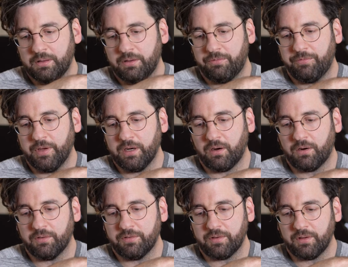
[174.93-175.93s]
the
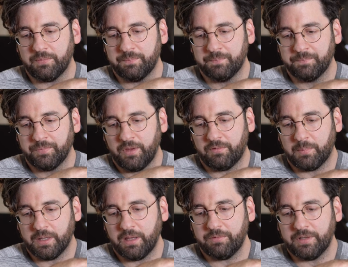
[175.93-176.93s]
fingers of
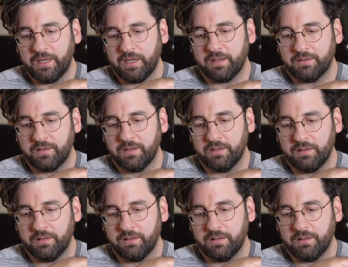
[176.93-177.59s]
my left hand